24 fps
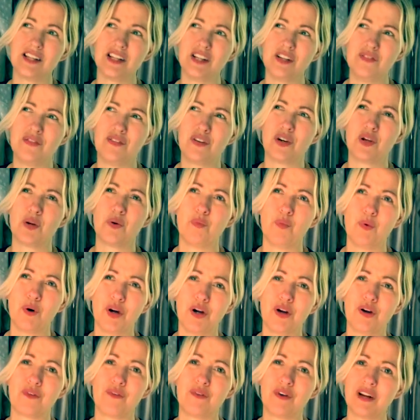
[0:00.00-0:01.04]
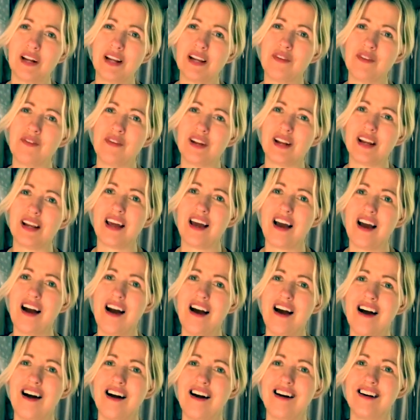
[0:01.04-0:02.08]
that you've got to work really, really
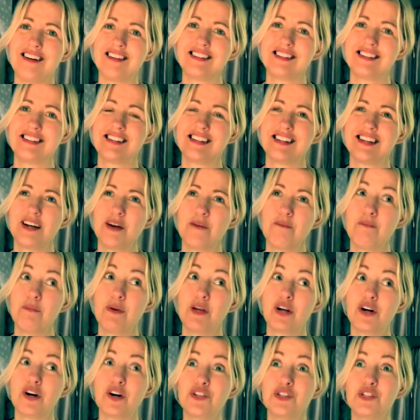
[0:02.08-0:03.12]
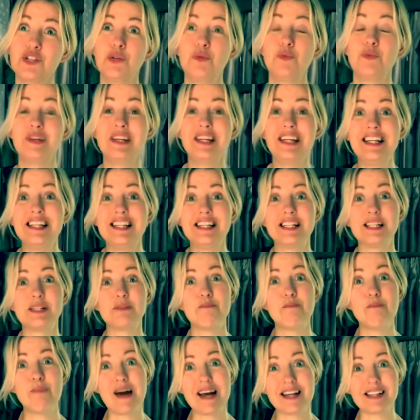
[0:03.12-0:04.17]
hard because you need this
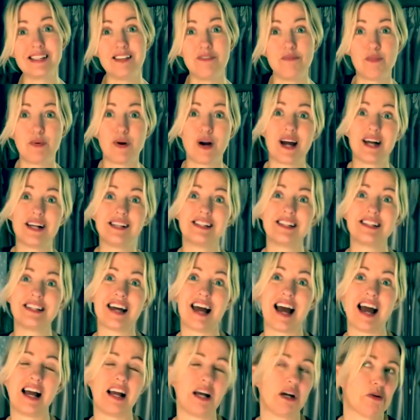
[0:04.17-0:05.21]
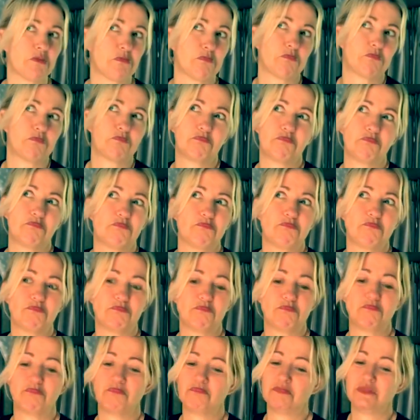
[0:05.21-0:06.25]
massive price tag,
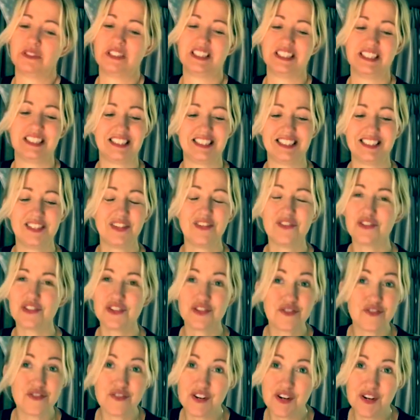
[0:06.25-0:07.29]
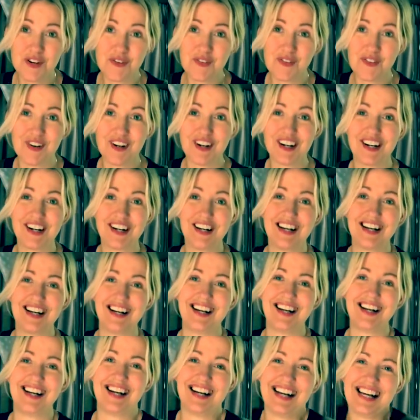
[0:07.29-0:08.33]
it's not true.
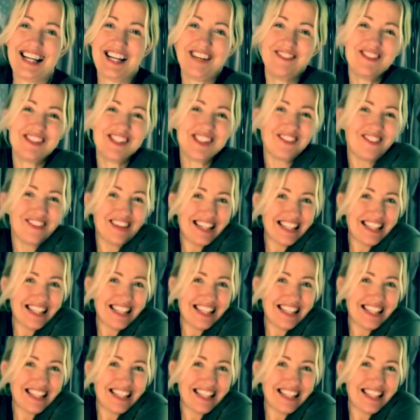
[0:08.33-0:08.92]
I'm so